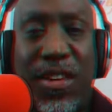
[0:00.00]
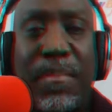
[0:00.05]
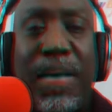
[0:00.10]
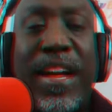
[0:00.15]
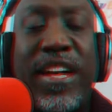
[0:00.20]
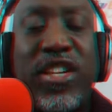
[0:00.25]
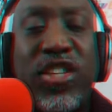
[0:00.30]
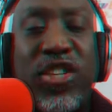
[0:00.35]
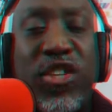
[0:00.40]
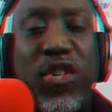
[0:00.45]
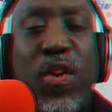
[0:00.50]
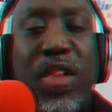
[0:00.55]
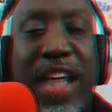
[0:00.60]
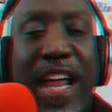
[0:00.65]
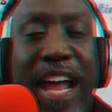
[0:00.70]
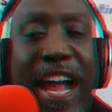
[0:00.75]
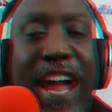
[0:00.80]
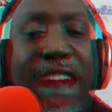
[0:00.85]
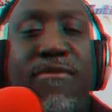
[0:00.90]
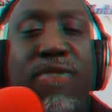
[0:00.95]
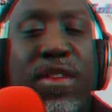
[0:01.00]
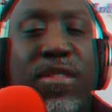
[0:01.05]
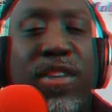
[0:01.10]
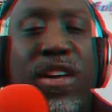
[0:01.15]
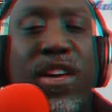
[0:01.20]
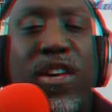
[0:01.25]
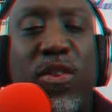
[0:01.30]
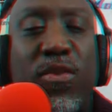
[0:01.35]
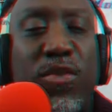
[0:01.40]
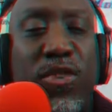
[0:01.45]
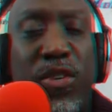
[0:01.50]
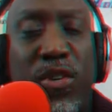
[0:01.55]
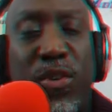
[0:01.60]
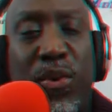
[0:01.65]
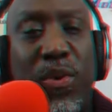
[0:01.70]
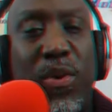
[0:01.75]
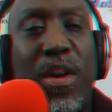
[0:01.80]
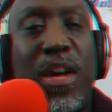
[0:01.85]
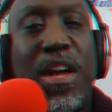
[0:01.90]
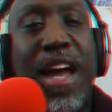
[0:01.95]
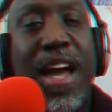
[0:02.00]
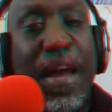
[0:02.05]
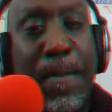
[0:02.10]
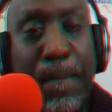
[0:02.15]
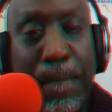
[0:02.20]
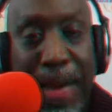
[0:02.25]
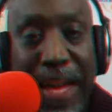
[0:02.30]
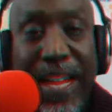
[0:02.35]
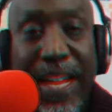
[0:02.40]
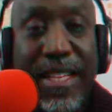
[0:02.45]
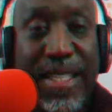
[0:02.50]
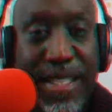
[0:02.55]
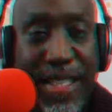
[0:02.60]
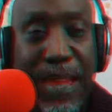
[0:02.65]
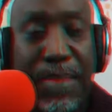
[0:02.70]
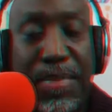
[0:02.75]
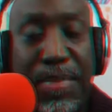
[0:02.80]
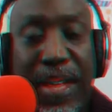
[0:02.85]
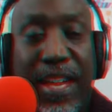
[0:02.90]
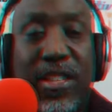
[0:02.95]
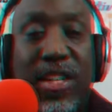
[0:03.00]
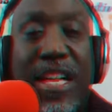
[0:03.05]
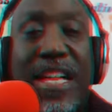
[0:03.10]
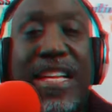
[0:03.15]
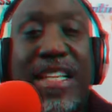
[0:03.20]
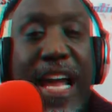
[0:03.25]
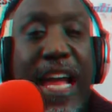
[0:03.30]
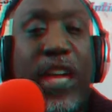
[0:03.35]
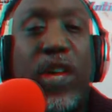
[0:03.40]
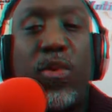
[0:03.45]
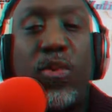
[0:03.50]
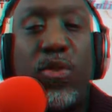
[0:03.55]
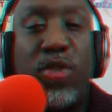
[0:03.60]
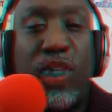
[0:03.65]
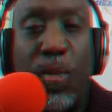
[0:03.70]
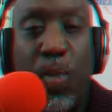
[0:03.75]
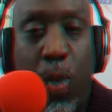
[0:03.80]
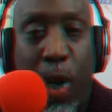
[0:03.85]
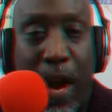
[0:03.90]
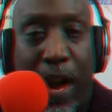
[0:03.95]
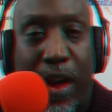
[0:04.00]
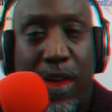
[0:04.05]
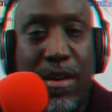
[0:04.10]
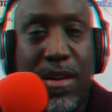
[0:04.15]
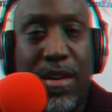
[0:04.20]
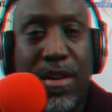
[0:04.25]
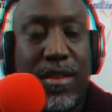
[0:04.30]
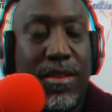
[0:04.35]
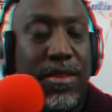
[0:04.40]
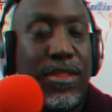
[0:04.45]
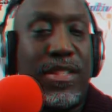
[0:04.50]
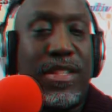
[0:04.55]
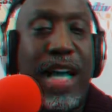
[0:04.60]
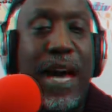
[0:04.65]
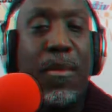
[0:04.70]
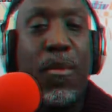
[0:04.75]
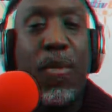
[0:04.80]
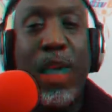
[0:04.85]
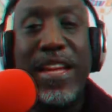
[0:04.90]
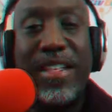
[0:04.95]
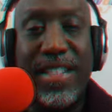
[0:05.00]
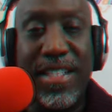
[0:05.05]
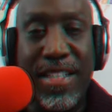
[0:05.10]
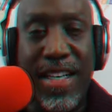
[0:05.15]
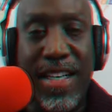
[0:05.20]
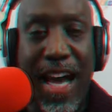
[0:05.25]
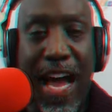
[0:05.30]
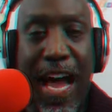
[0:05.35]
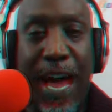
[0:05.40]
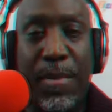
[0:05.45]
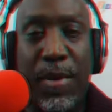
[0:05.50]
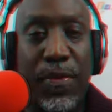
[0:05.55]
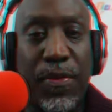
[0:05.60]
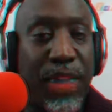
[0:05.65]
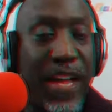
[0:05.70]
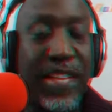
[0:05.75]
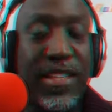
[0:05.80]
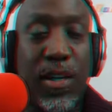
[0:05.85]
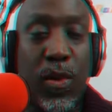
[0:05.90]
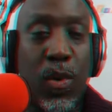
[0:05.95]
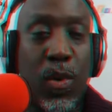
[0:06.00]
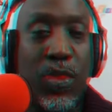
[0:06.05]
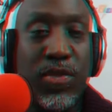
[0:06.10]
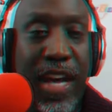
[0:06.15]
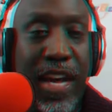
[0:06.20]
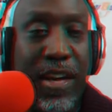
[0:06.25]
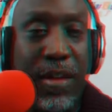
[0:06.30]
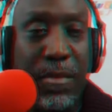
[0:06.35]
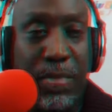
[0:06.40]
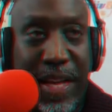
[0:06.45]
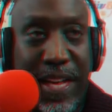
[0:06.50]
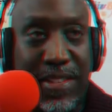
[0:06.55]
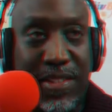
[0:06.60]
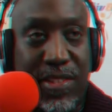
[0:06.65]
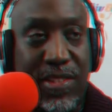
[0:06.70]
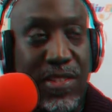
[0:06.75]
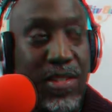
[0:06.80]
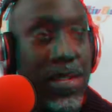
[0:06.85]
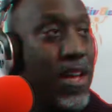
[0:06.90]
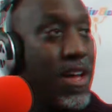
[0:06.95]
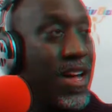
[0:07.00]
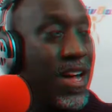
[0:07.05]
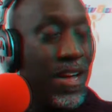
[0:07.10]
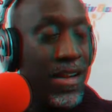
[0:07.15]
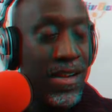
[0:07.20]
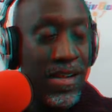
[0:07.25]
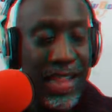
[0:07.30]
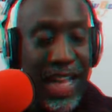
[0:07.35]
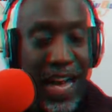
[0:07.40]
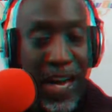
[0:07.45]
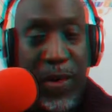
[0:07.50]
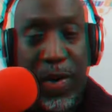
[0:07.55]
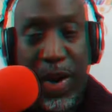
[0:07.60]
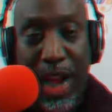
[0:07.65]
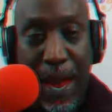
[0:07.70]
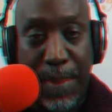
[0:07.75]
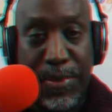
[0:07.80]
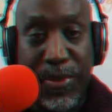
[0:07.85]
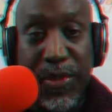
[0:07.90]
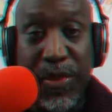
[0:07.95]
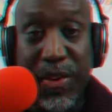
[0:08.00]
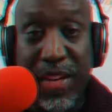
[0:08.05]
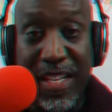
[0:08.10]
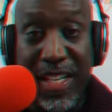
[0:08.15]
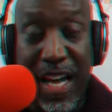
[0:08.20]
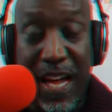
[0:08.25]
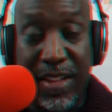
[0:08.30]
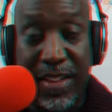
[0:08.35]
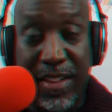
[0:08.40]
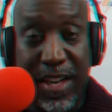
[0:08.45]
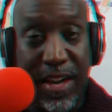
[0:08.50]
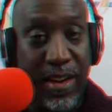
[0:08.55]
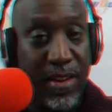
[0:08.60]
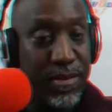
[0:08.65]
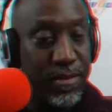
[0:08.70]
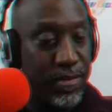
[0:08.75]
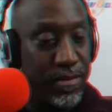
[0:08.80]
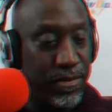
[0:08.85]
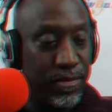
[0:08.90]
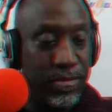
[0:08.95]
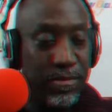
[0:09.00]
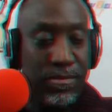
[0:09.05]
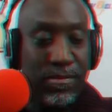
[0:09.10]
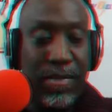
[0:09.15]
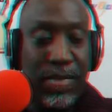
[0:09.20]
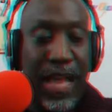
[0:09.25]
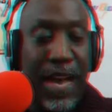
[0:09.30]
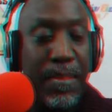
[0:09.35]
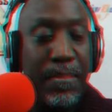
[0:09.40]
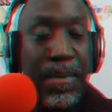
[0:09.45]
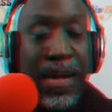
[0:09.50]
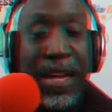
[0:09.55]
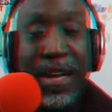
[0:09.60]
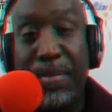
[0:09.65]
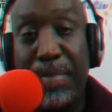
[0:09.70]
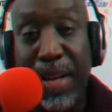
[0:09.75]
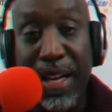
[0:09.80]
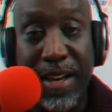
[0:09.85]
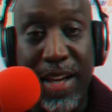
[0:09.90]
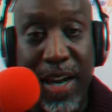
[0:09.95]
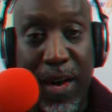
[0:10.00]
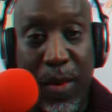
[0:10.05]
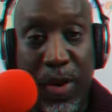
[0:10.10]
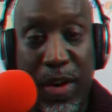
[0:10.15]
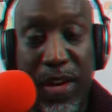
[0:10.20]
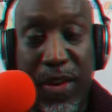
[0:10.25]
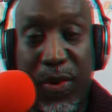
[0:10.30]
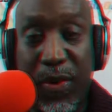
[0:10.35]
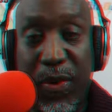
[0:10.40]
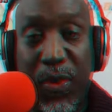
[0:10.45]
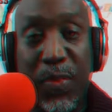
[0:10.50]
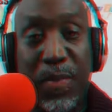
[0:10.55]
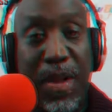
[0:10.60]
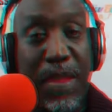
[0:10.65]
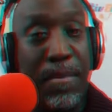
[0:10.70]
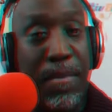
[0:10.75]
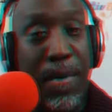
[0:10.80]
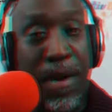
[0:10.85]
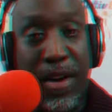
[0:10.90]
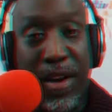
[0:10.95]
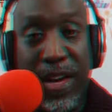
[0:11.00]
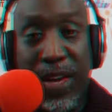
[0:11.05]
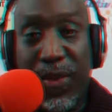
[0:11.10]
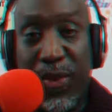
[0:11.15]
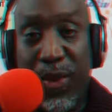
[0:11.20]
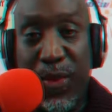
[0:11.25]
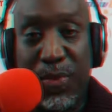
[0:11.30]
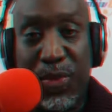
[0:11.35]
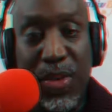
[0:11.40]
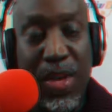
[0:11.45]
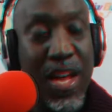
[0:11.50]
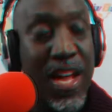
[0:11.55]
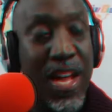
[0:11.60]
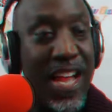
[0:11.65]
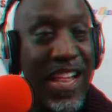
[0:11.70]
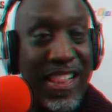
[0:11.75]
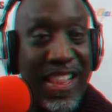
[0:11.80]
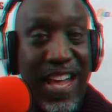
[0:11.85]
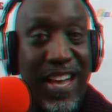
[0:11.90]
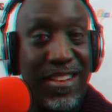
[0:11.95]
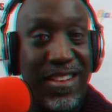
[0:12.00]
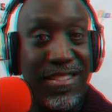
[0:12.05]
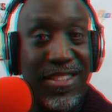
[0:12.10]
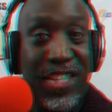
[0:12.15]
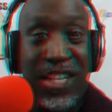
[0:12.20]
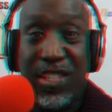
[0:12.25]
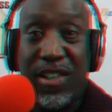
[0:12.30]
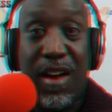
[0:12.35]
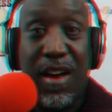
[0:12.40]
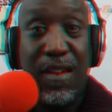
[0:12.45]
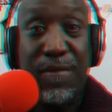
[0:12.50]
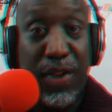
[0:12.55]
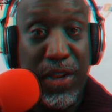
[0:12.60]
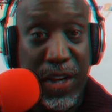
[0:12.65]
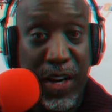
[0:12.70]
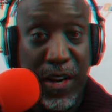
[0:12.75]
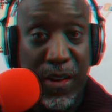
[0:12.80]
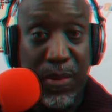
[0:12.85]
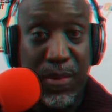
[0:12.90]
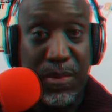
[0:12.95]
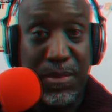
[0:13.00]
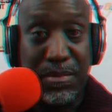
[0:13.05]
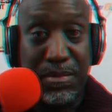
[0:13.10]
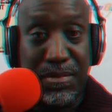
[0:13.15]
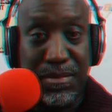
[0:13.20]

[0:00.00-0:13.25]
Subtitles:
making sure that everything you do means something is going to take you somewhere. Stop wasting time on things that won't take you places. A lot of great opportunities out there, a lot of B2B networking group and marketing groups that just aren't for you.